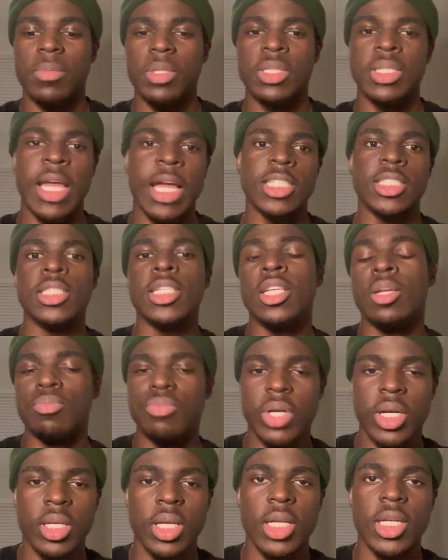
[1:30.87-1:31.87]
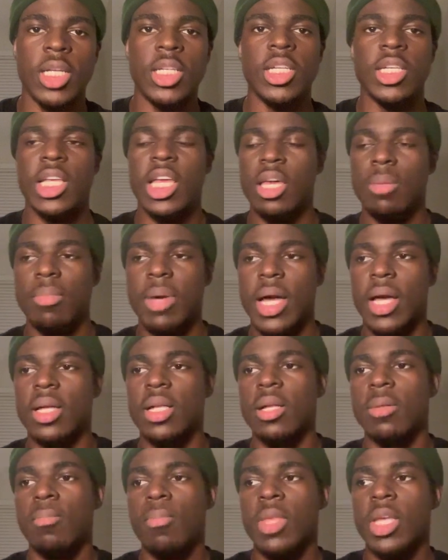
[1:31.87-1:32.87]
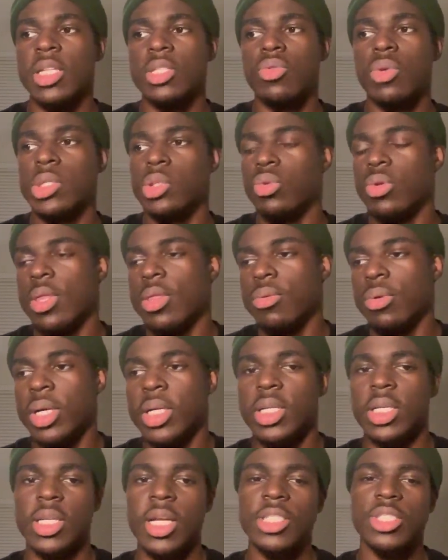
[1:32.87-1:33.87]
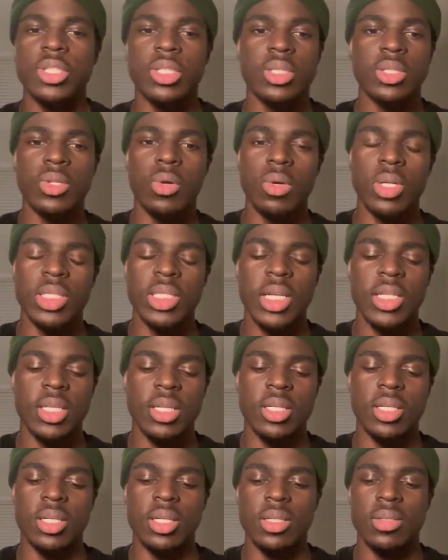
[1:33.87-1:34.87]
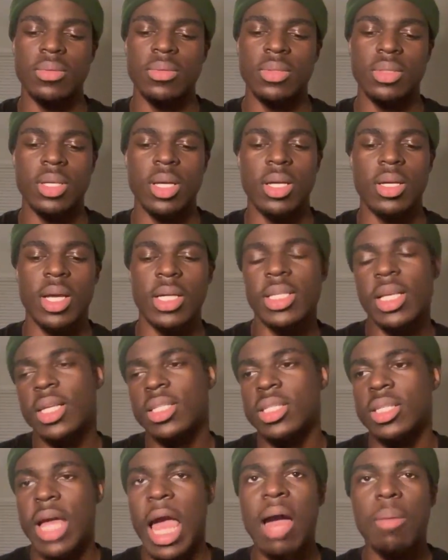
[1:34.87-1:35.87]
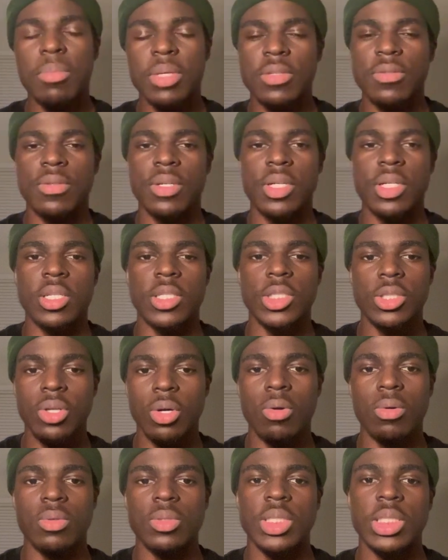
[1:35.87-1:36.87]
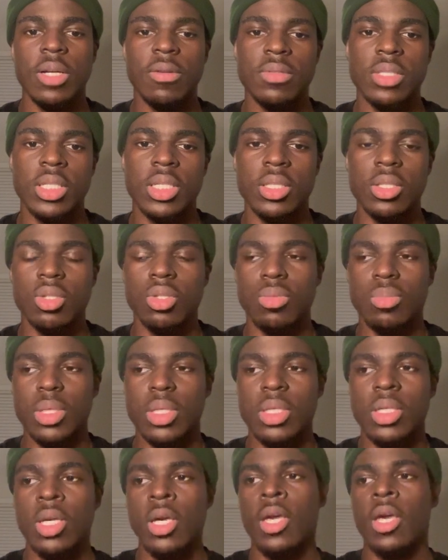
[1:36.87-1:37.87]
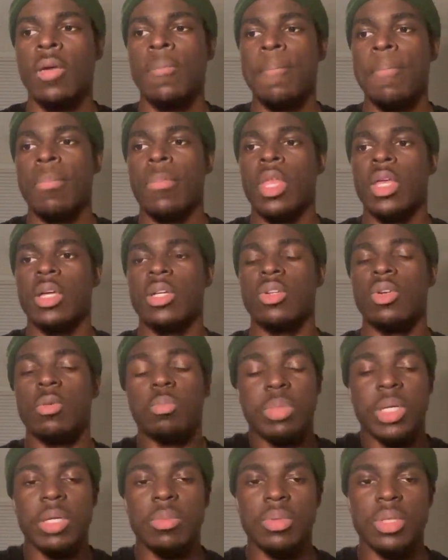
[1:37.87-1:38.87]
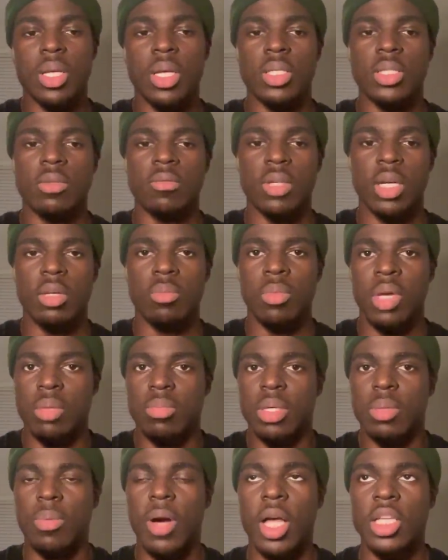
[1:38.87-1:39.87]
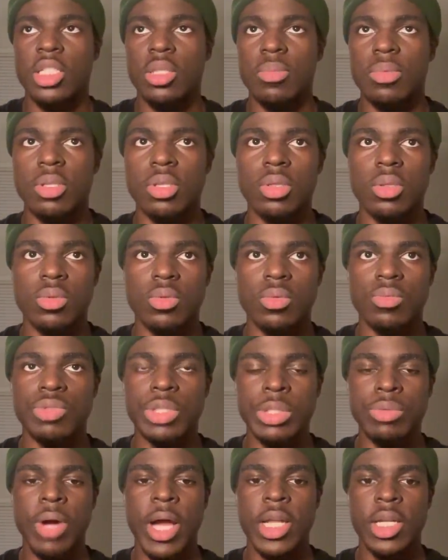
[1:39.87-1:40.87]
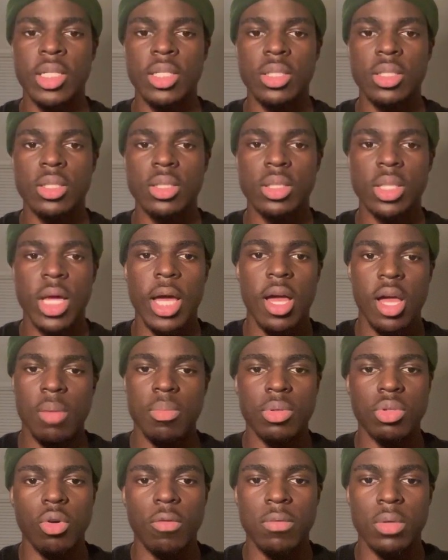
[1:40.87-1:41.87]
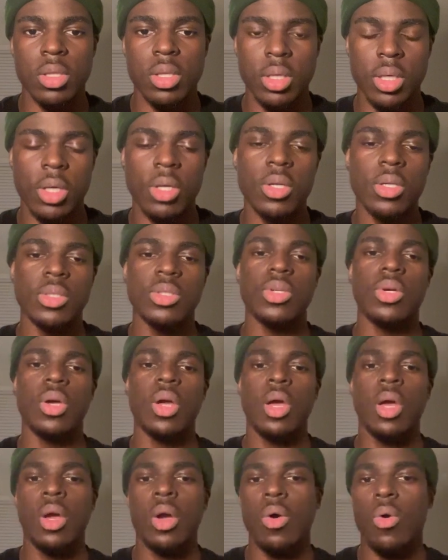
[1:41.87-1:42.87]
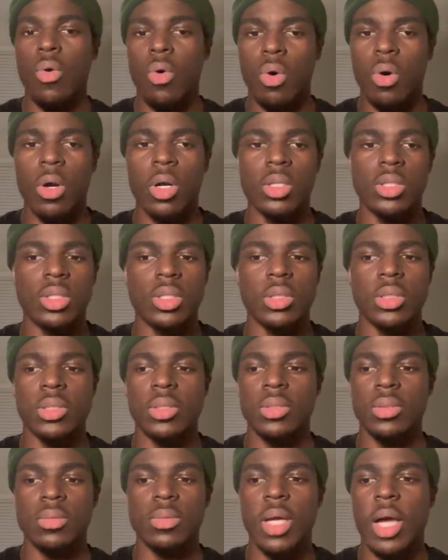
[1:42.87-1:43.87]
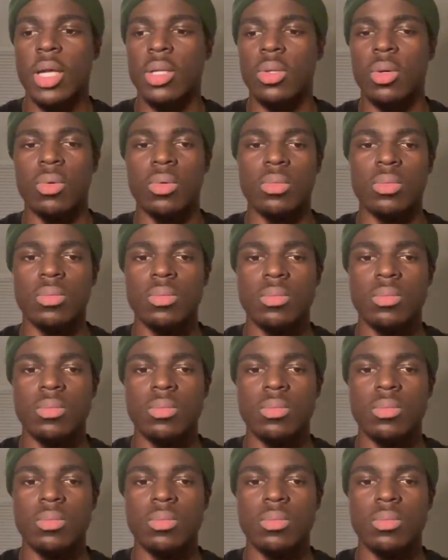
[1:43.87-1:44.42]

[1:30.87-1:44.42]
they had to take a break and then they came back in 2023. And then I just noticed that the, I guess the atmosphere in the show shifted a little bit. It could be because of like maybe possible rewritings that happened over the years or just, I don't know.